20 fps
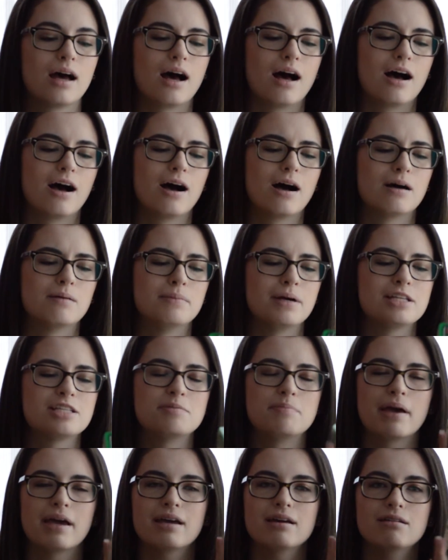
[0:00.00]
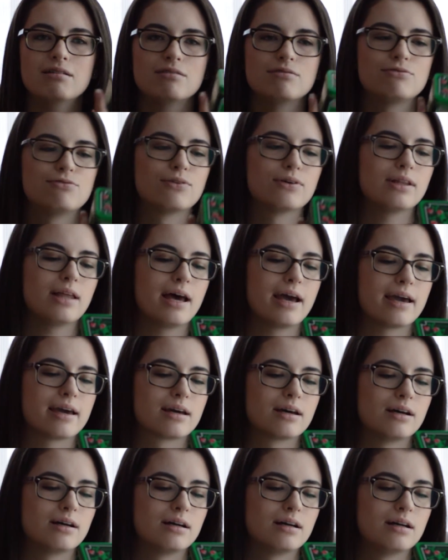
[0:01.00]
It's made for
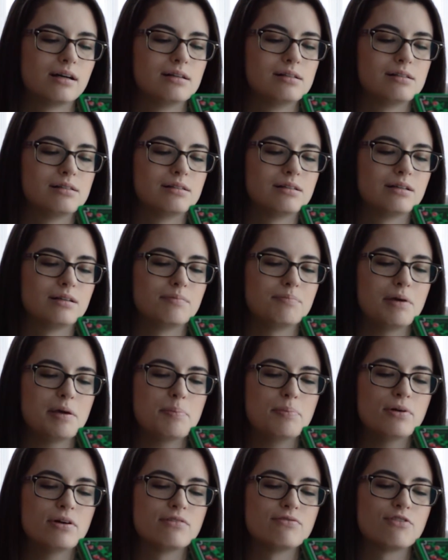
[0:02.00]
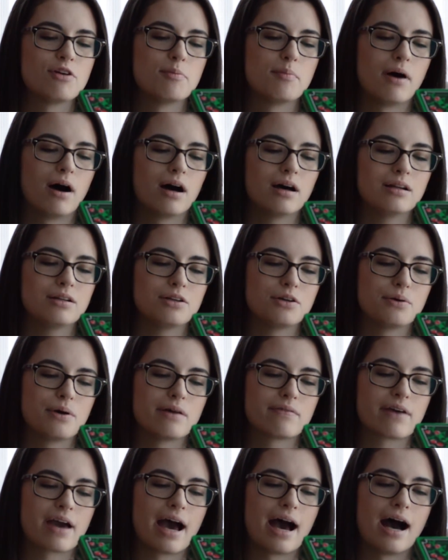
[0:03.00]
like people in Vermont who
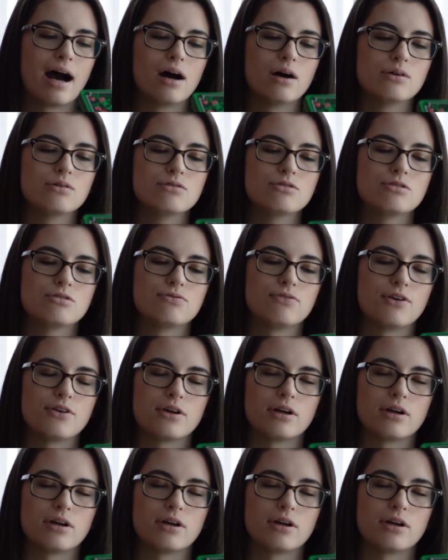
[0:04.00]
have cows for